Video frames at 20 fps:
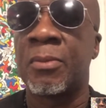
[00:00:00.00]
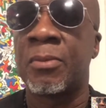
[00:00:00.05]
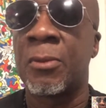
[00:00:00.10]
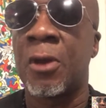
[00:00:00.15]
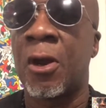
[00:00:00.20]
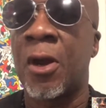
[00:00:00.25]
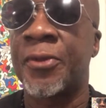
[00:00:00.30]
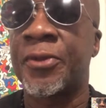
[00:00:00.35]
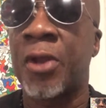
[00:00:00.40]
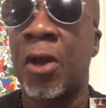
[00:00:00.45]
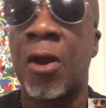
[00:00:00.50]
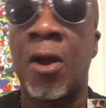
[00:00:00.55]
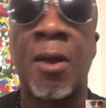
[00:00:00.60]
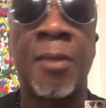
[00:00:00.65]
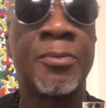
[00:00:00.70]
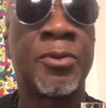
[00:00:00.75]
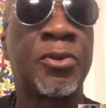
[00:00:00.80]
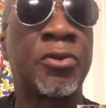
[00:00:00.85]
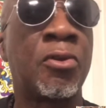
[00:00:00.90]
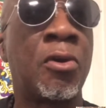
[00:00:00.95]
Arthur
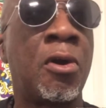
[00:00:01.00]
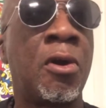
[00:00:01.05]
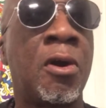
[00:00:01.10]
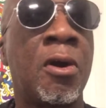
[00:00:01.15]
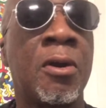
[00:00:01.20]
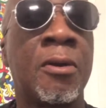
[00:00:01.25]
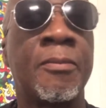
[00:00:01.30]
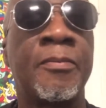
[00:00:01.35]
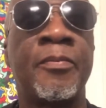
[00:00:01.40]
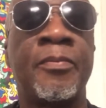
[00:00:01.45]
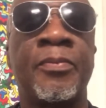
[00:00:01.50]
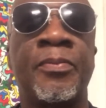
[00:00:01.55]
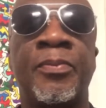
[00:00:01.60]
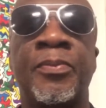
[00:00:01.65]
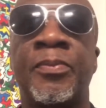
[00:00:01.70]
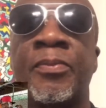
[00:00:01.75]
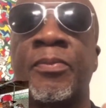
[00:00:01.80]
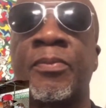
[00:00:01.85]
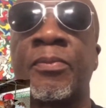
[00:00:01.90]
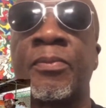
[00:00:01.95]
Armstrong,
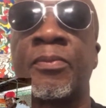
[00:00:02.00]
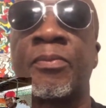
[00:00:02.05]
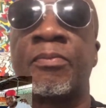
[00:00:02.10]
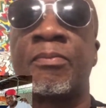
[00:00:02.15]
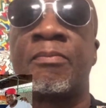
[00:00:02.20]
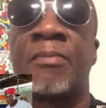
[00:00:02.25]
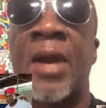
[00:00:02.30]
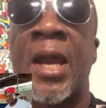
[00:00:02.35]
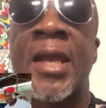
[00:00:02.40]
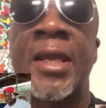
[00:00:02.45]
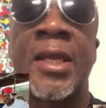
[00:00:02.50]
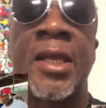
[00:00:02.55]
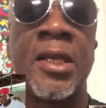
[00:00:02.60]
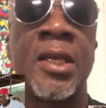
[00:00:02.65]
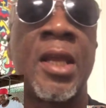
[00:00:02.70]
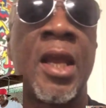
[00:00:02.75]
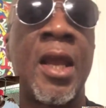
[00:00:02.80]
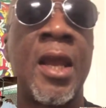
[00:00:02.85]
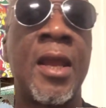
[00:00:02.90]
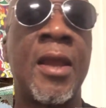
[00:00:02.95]
Mike and
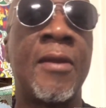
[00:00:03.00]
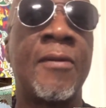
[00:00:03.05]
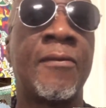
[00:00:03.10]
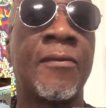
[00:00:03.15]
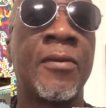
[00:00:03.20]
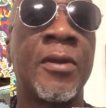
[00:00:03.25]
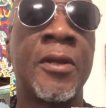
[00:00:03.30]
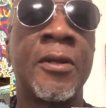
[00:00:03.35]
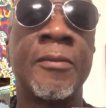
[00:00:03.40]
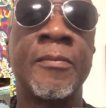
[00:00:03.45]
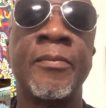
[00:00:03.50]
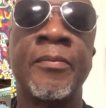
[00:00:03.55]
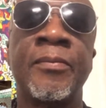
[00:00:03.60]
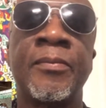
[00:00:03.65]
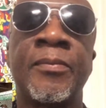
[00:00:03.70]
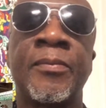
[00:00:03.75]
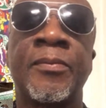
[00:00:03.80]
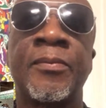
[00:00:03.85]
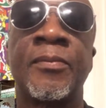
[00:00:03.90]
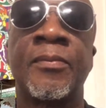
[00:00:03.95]
Dave,
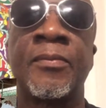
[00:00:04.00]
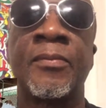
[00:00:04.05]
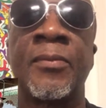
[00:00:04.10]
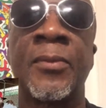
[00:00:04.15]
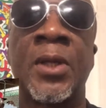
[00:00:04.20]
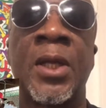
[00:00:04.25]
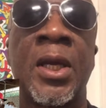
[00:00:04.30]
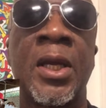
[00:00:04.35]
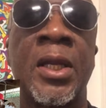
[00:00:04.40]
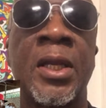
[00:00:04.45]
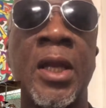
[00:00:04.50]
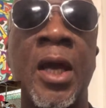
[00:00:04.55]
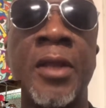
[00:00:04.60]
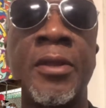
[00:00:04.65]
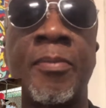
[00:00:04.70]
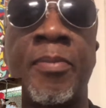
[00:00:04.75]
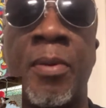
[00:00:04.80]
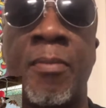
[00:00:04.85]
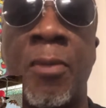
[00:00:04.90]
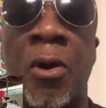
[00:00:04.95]
and other
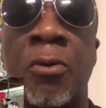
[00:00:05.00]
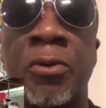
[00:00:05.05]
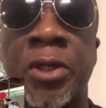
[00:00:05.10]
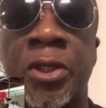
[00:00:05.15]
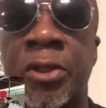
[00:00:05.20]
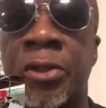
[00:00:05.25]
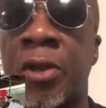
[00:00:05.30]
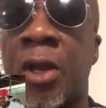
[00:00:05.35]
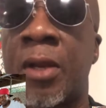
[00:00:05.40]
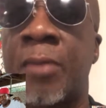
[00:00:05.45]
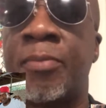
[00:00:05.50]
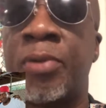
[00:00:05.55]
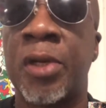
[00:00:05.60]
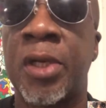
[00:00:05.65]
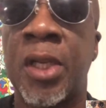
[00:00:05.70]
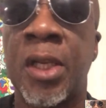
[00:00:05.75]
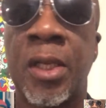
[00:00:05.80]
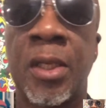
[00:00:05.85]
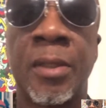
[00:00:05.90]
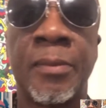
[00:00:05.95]
promoters started
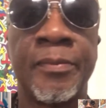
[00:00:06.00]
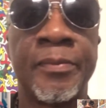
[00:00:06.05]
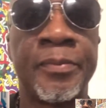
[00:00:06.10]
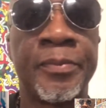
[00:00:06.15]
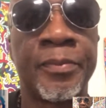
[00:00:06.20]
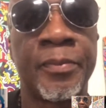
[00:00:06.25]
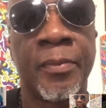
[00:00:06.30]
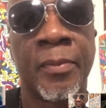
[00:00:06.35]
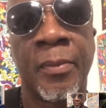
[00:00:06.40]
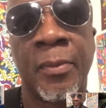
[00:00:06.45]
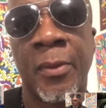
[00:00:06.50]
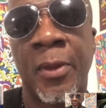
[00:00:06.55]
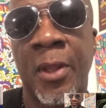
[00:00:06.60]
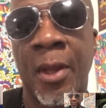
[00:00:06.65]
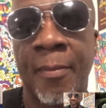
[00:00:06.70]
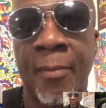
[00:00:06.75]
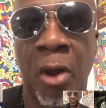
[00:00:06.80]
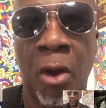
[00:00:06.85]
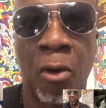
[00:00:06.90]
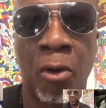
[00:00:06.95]
putting them
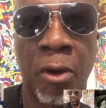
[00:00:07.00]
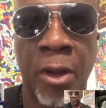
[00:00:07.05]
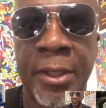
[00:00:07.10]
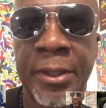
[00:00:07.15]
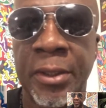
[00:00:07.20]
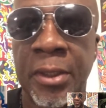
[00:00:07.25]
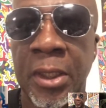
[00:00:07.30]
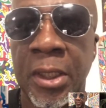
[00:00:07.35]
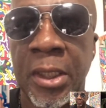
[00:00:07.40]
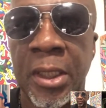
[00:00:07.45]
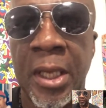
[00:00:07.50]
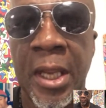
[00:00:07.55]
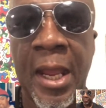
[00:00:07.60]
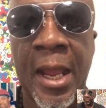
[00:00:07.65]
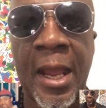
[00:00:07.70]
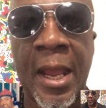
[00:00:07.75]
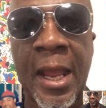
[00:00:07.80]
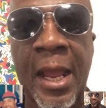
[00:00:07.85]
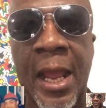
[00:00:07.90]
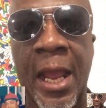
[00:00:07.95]
on
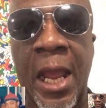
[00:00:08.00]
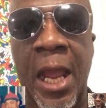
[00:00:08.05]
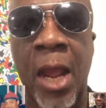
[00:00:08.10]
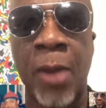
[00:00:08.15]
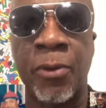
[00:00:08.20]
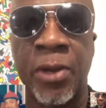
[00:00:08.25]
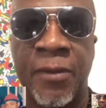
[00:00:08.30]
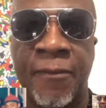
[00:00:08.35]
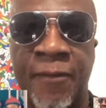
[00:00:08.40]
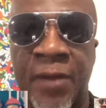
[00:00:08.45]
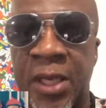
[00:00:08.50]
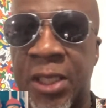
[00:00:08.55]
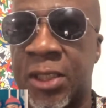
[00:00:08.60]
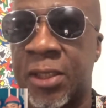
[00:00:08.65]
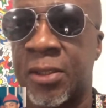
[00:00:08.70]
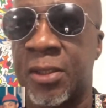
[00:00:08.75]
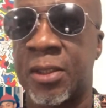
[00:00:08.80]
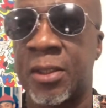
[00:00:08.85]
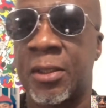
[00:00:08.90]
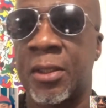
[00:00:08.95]
our events
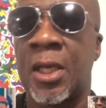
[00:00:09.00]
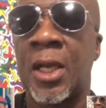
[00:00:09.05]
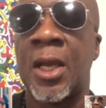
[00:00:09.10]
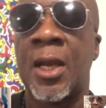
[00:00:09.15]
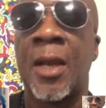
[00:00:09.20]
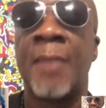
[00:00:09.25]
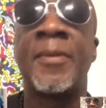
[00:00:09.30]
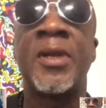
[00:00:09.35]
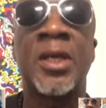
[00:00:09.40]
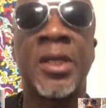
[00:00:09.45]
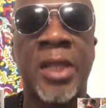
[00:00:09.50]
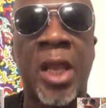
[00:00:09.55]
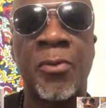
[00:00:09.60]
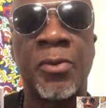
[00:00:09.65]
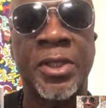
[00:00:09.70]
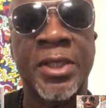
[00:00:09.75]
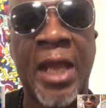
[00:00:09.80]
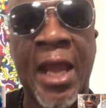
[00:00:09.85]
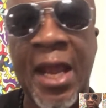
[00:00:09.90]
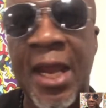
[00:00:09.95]
because they was
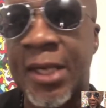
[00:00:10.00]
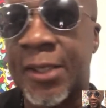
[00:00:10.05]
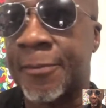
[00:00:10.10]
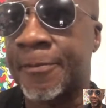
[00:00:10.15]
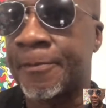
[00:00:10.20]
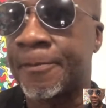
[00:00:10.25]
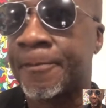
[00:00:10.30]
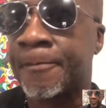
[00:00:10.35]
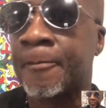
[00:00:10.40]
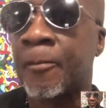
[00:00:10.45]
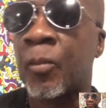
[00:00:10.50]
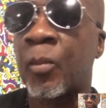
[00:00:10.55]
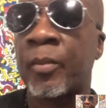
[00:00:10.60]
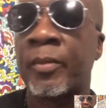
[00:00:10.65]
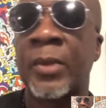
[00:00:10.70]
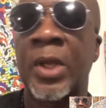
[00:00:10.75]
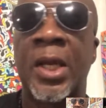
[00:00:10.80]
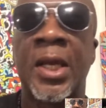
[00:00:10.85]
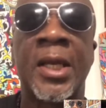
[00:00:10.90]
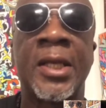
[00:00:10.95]
hot.
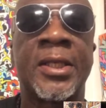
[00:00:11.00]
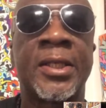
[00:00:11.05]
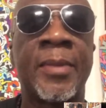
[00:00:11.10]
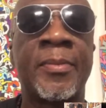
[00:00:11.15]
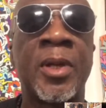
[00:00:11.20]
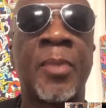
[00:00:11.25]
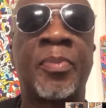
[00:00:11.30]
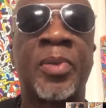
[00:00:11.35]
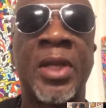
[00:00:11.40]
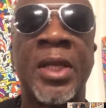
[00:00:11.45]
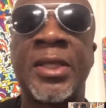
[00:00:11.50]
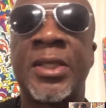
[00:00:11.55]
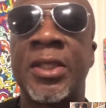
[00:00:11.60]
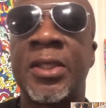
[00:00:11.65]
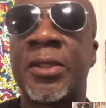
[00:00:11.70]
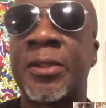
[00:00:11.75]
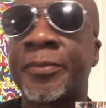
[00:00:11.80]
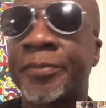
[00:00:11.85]
And some of the places